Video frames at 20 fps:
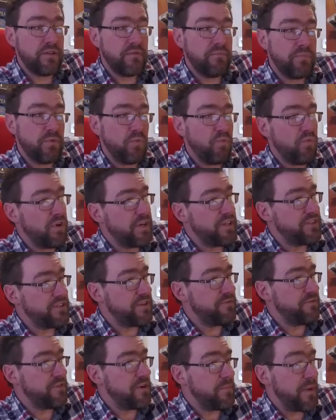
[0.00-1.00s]
but what is
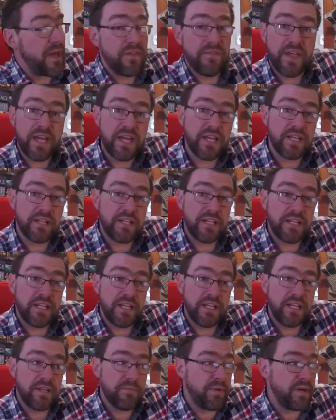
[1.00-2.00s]
different about that
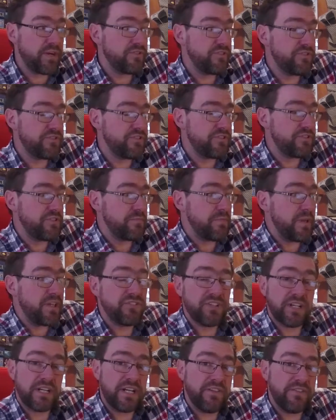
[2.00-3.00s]
in comparison to
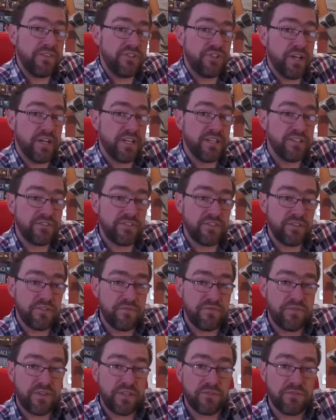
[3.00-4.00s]
basically the giants in the
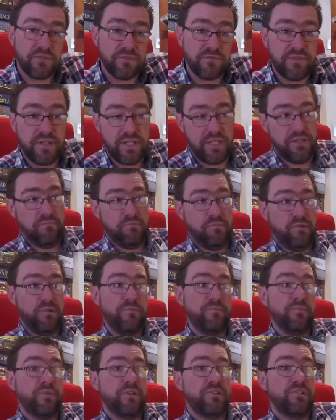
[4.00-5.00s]
field of hidden
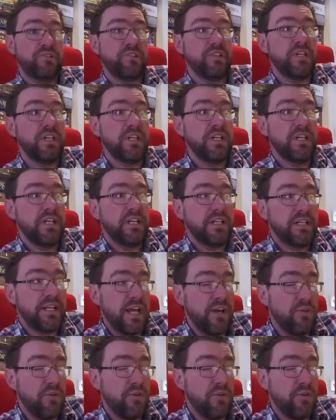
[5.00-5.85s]
movement? Now,